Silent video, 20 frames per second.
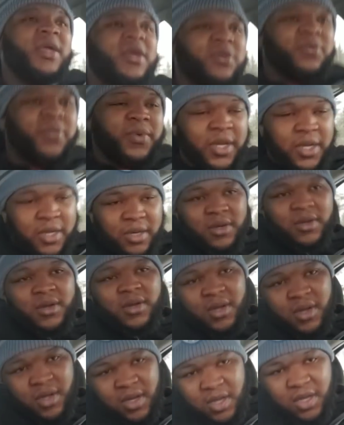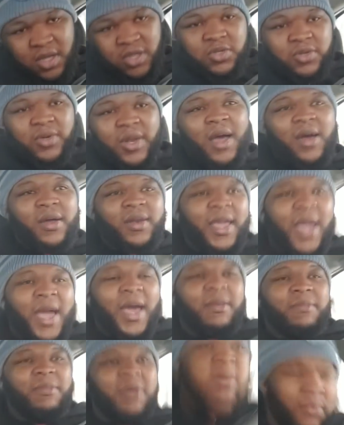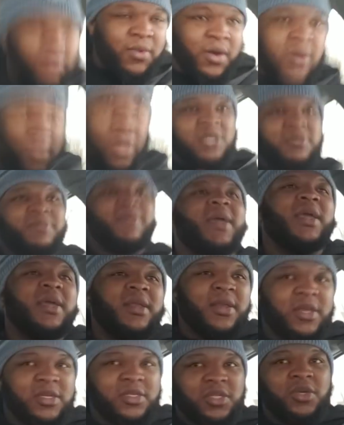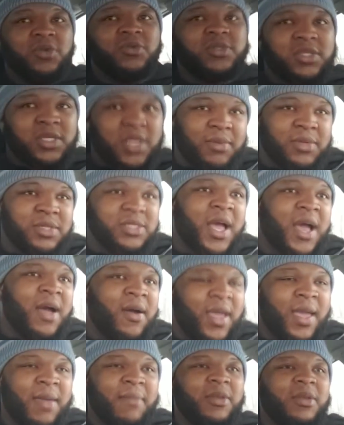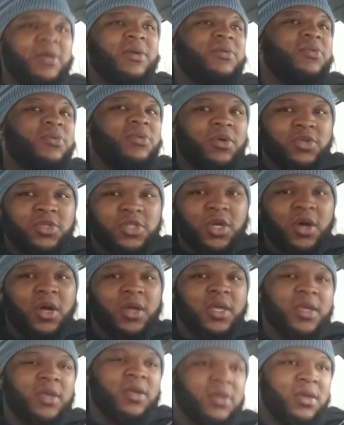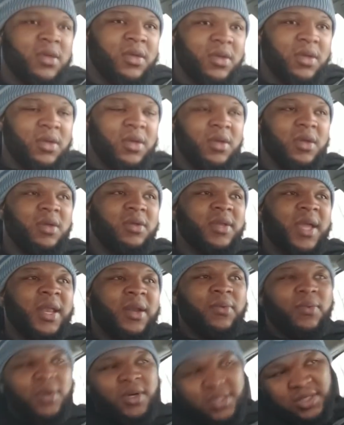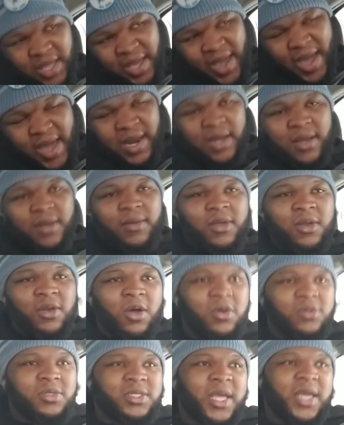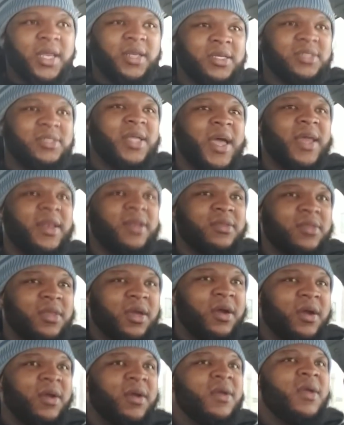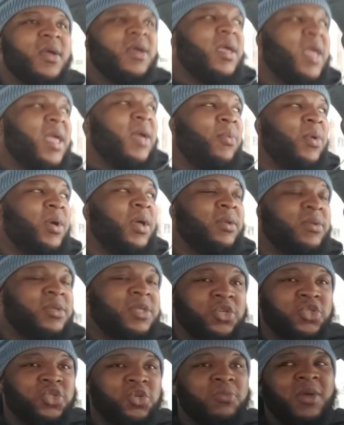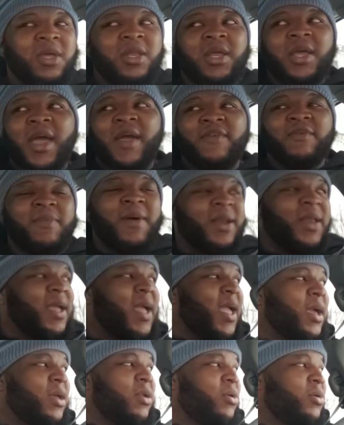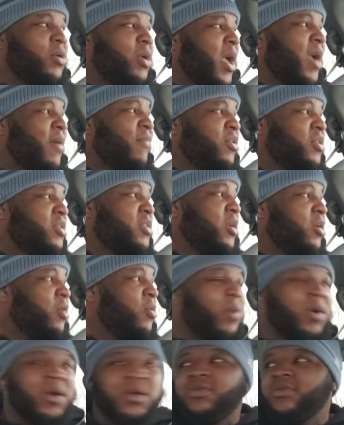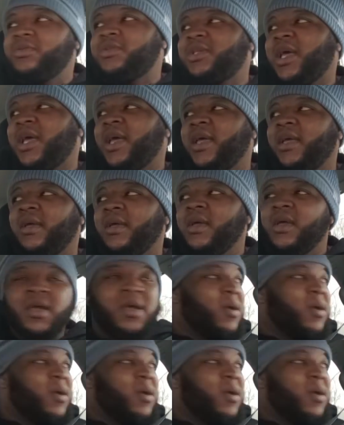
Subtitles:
their career. So now they got to be the ones making the excuses up, because Al Haymon don't do no talking. They the ones that got to, you know, say this, that, and the third. And with social media, everybody hanging on every single word you say,